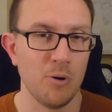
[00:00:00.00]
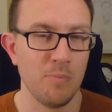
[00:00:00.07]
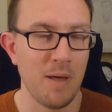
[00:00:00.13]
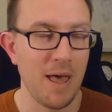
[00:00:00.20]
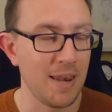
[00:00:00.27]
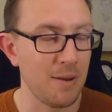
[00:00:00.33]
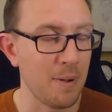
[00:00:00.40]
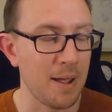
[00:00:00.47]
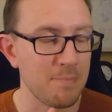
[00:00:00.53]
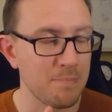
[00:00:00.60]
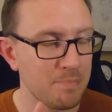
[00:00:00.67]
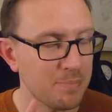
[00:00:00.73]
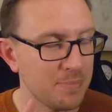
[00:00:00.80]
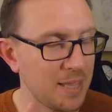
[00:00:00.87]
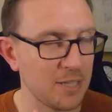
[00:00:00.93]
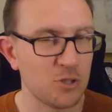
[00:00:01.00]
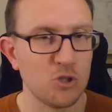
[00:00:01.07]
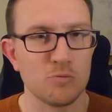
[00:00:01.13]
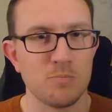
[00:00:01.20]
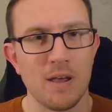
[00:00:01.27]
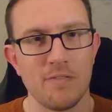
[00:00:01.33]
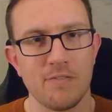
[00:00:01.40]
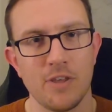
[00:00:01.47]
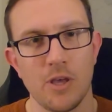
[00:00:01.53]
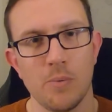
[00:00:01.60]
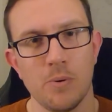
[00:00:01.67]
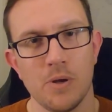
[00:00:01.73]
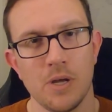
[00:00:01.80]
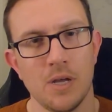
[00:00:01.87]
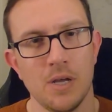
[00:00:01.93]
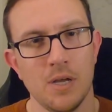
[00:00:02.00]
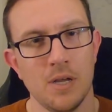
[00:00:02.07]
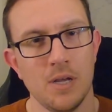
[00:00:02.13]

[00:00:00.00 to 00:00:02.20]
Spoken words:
But anyway, that's just my view.